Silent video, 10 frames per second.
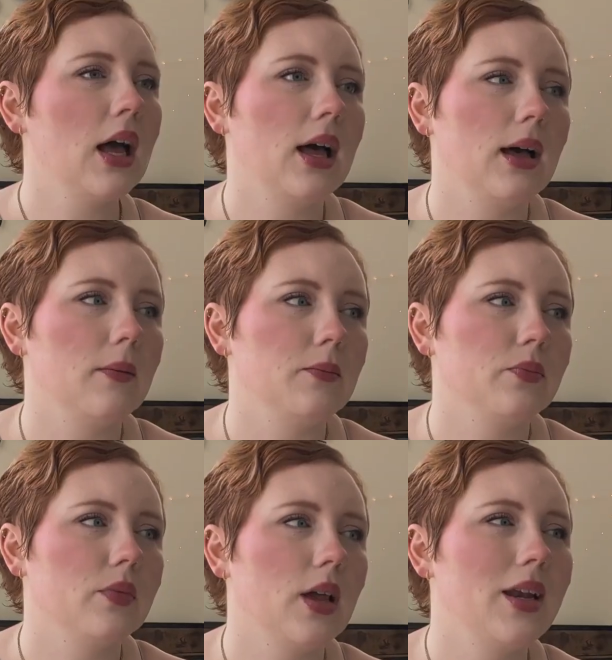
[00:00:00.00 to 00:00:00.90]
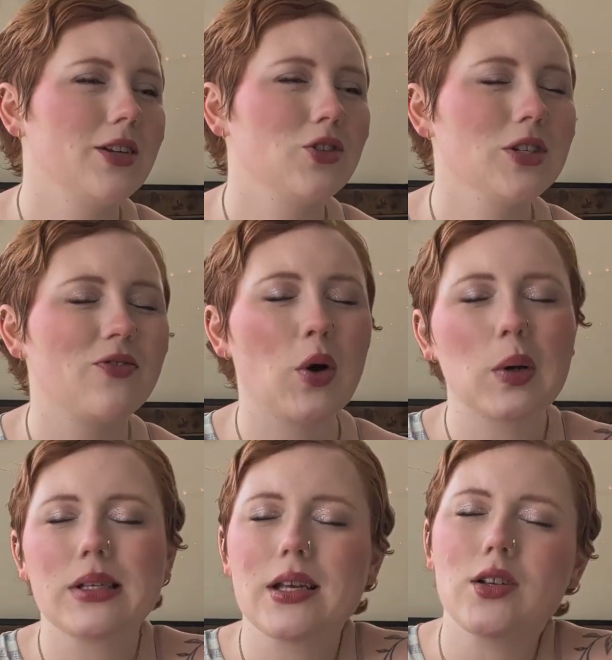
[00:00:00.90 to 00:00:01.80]
And it just
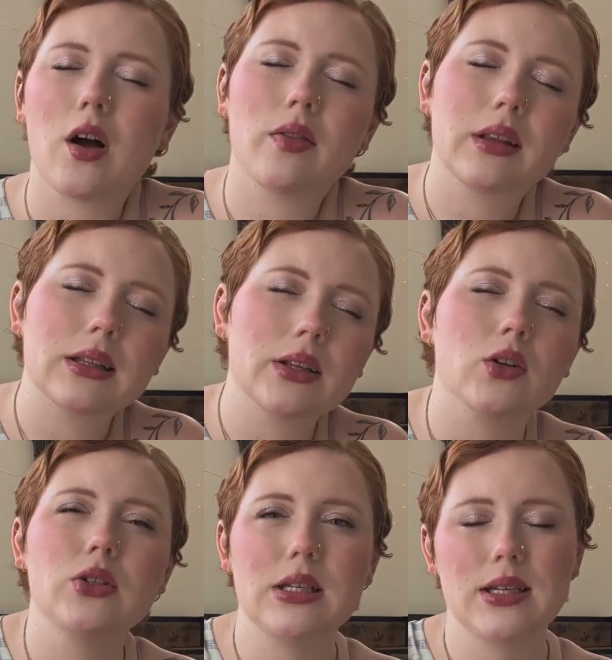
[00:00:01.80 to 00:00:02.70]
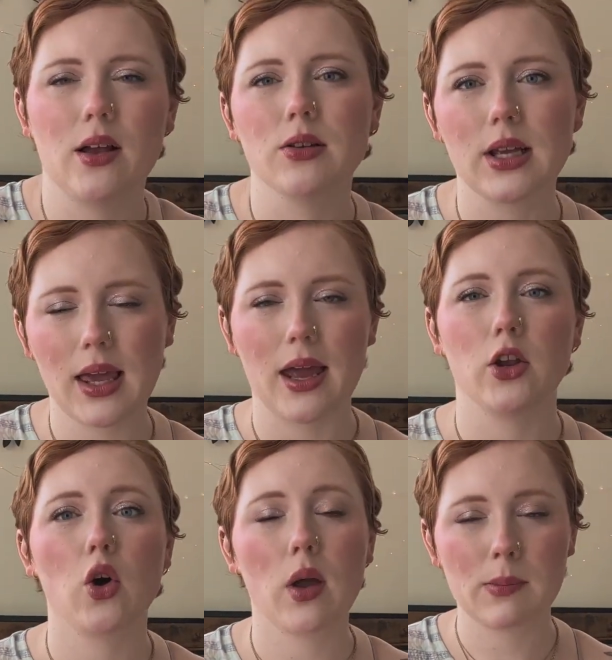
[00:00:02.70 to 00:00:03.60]
focuses on the little details.
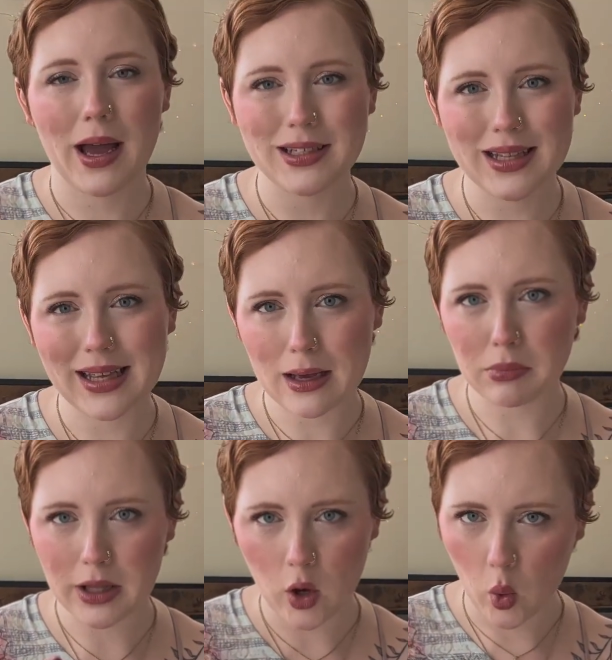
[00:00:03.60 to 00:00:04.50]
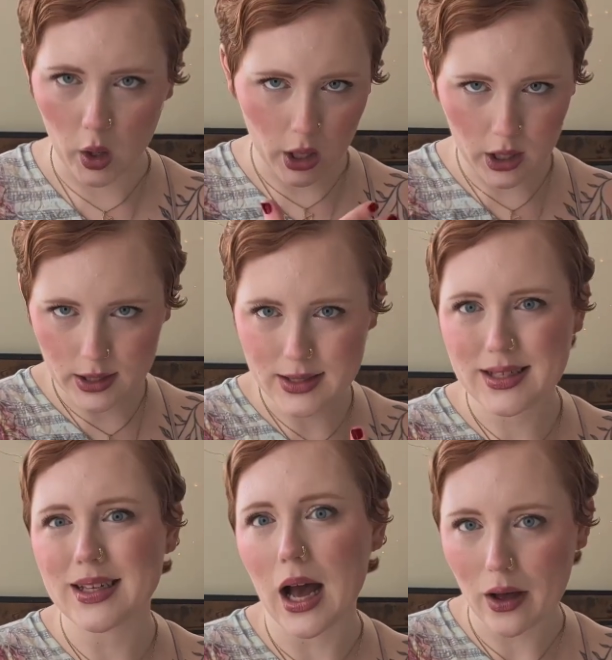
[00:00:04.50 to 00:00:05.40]
Again, going back to the Ghibli core
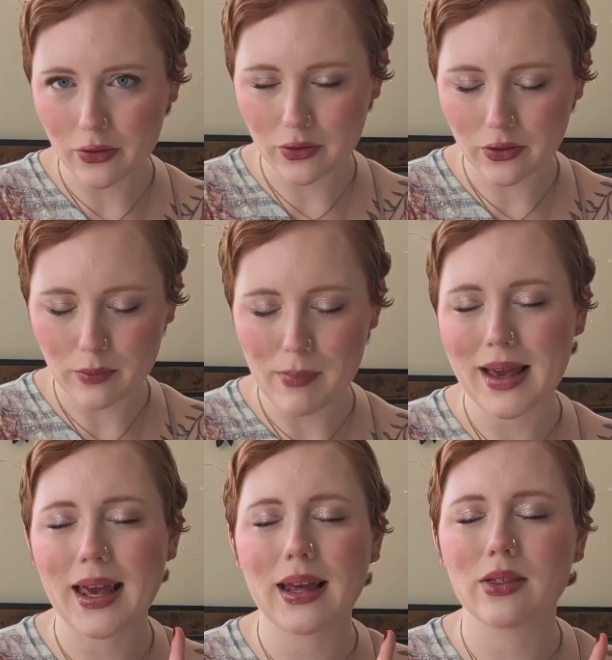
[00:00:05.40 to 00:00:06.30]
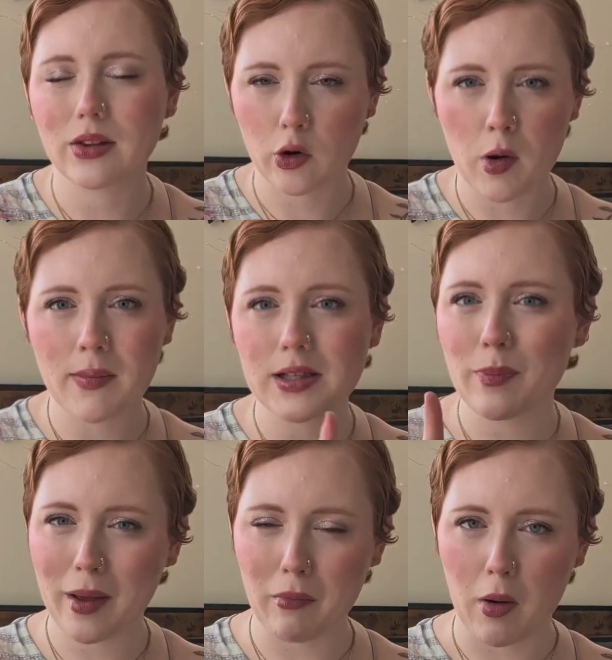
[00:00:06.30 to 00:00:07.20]
stuff, making the little moments
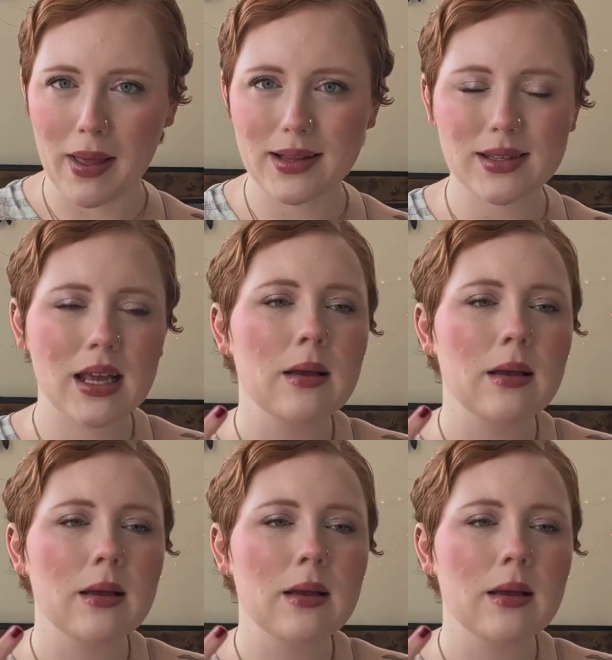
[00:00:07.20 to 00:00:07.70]
big moments.